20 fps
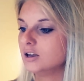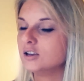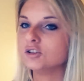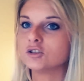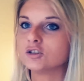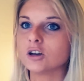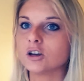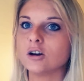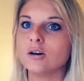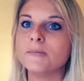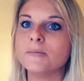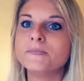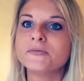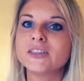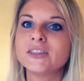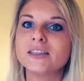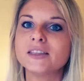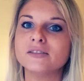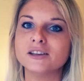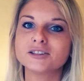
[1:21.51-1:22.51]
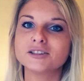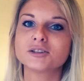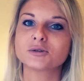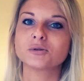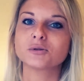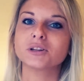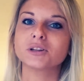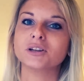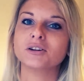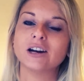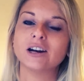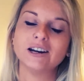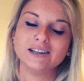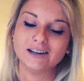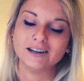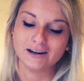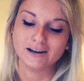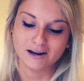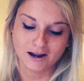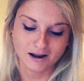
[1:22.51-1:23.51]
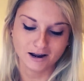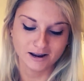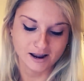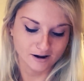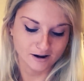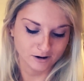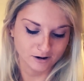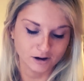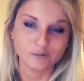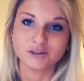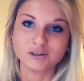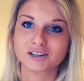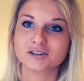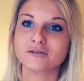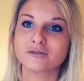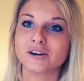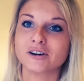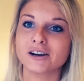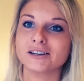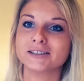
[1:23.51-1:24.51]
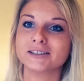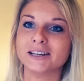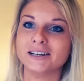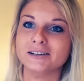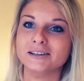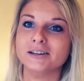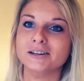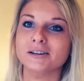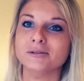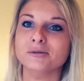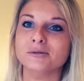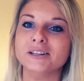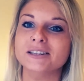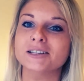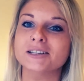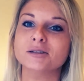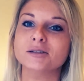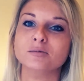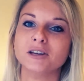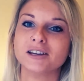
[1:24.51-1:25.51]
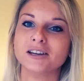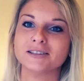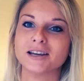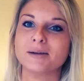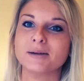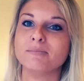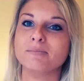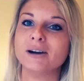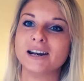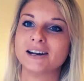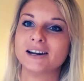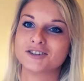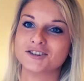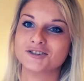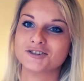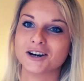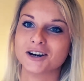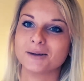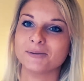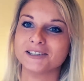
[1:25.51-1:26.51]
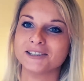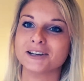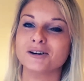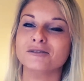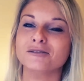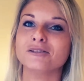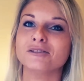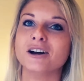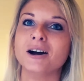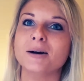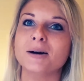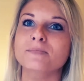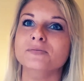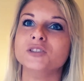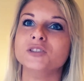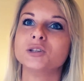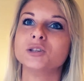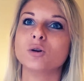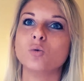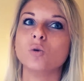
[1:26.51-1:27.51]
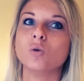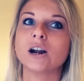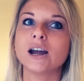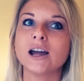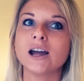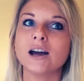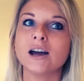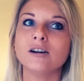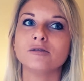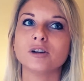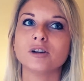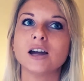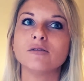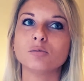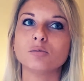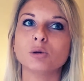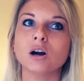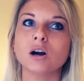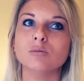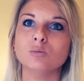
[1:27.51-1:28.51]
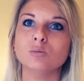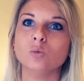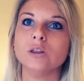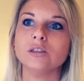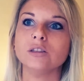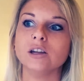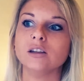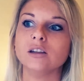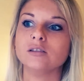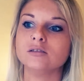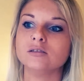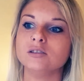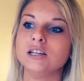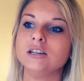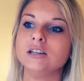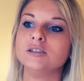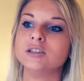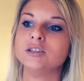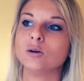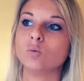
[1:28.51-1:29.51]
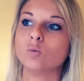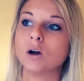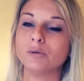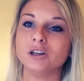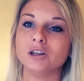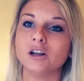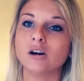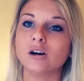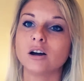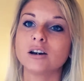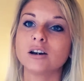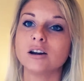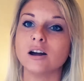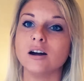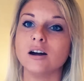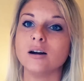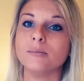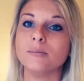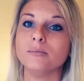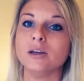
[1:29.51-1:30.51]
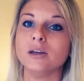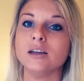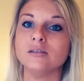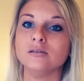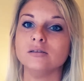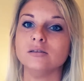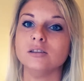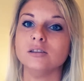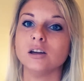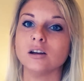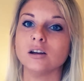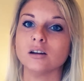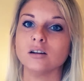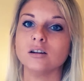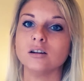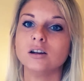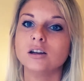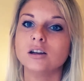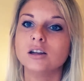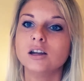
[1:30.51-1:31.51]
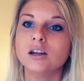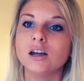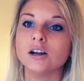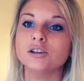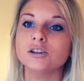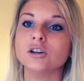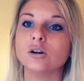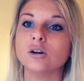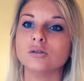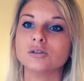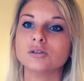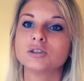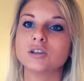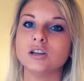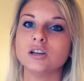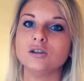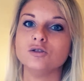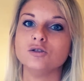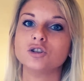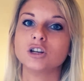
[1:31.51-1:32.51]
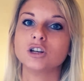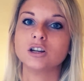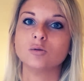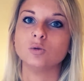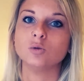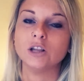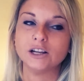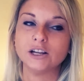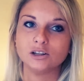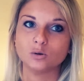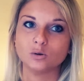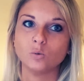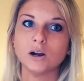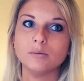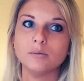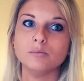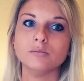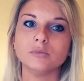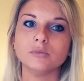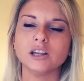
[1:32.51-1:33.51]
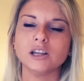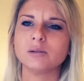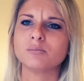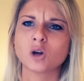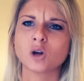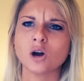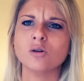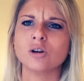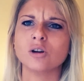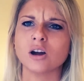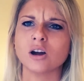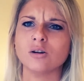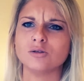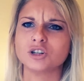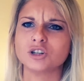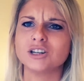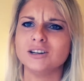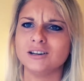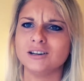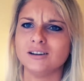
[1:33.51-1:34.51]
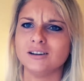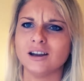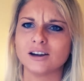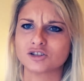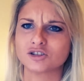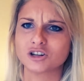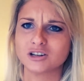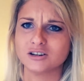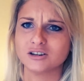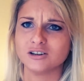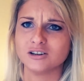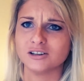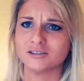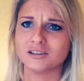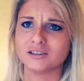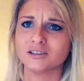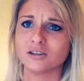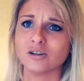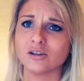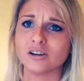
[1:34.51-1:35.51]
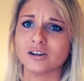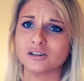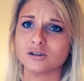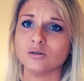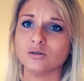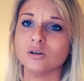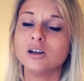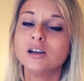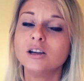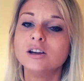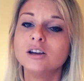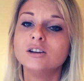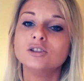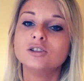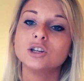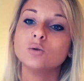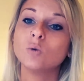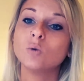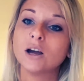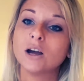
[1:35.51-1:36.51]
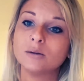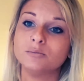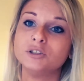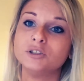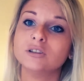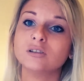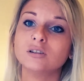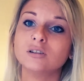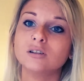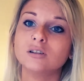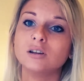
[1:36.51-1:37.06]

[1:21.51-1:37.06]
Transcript: So this is a really good idea. I was actually very excited to read this because I might actually try it myself. So what I have a problem with teas that web a lot, and the adults, they usually like to web, like Coco, she actually does this a lot too. She webs